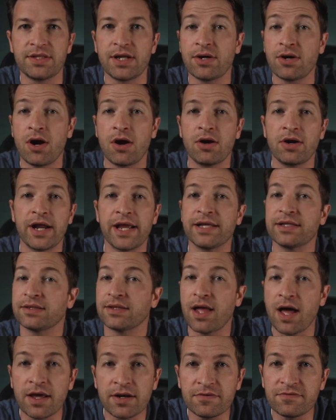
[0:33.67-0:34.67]
there are a
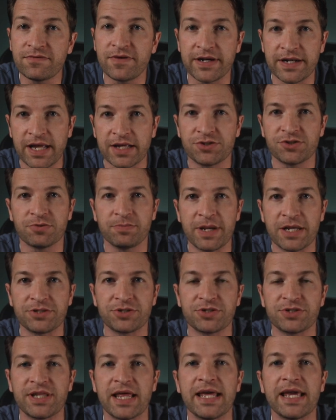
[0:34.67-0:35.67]
lot of financial
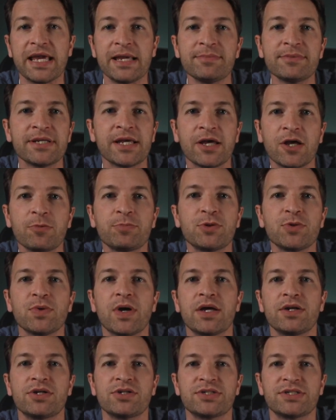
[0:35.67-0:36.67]
measures that aim to help
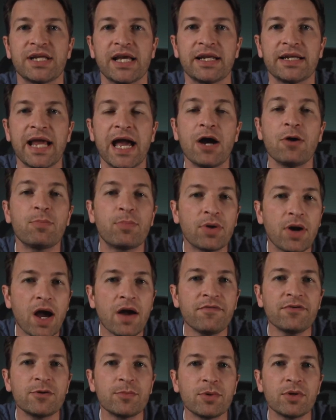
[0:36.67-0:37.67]
you understand how
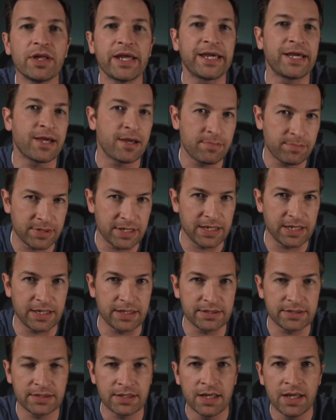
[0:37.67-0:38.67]
profitable a company
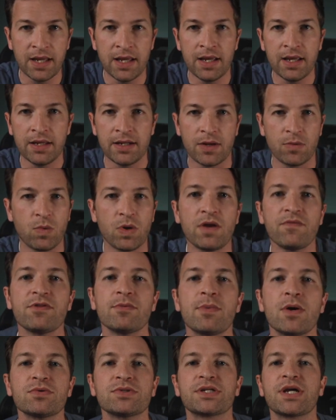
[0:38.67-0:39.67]
is. And one of
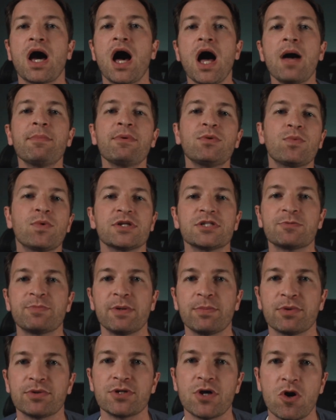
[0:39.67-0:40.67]
the most common ones
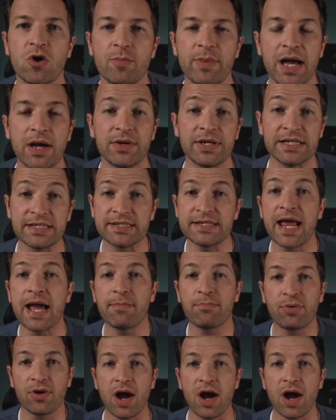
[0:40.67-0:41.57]
people know about is net